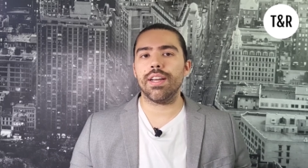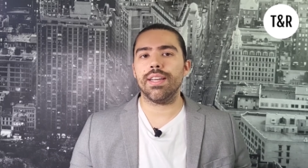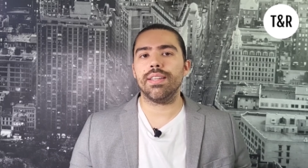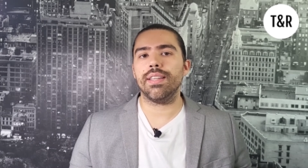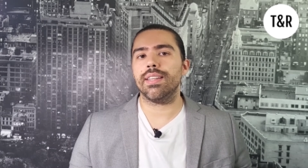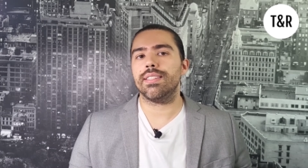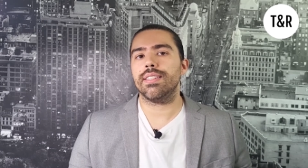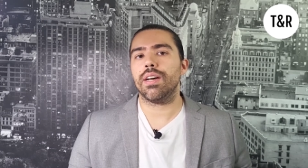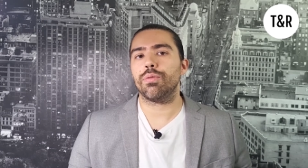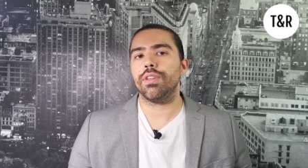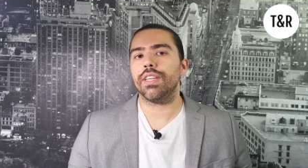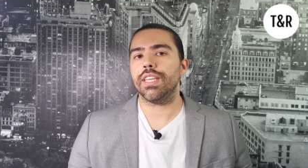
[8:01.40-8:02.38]
it that's not
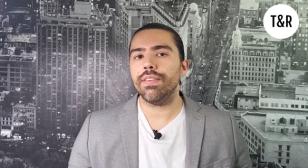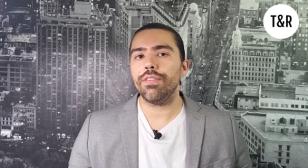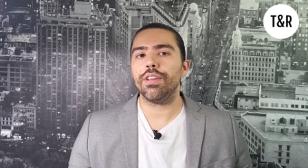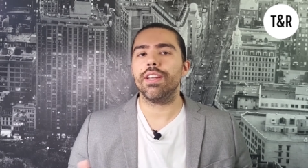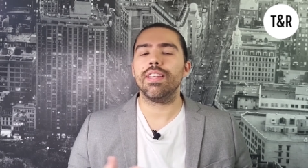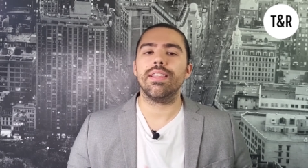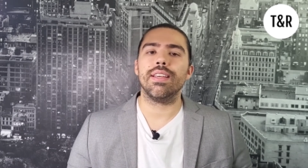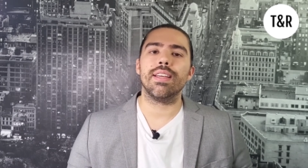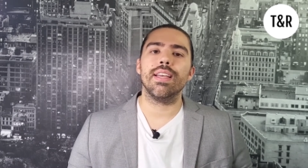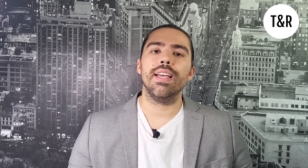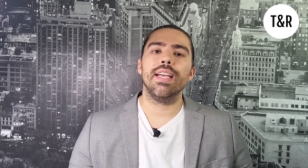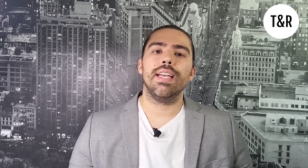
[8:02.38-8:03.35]
really giving anything
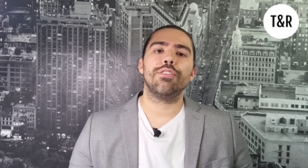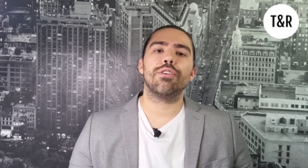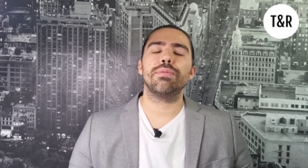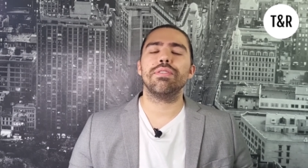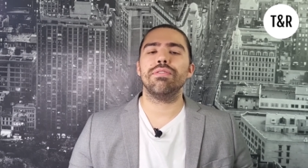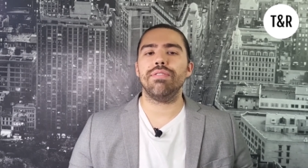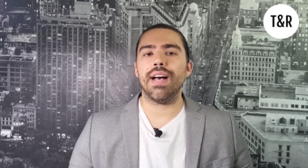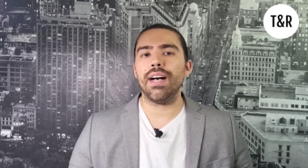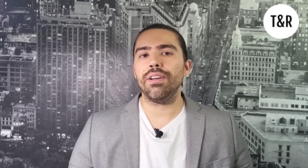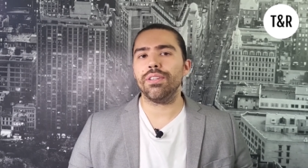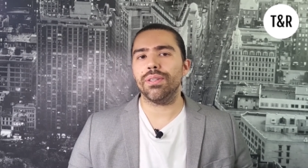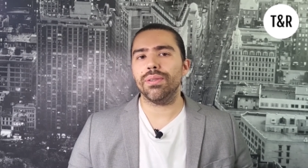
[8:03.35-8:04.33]
in terms of
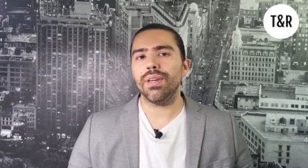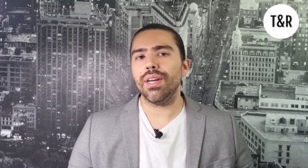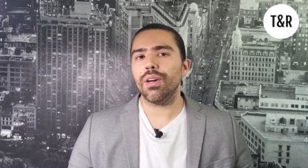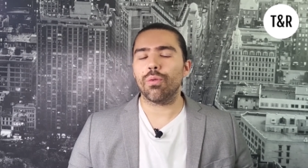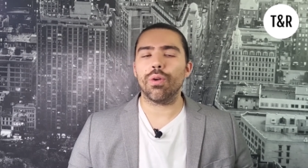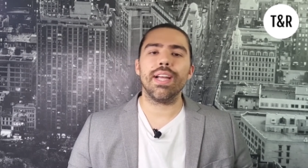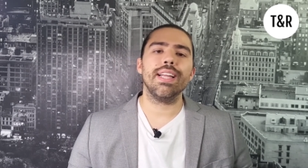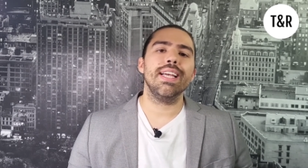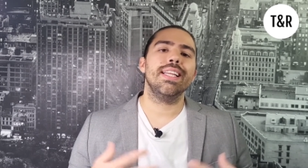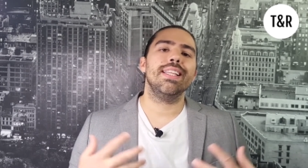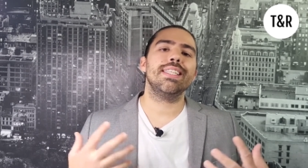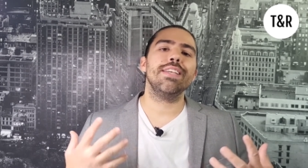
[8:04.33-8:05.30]
value, right?
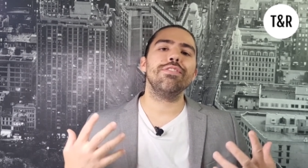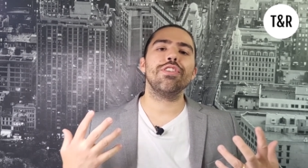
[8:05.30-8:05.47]
This gives you the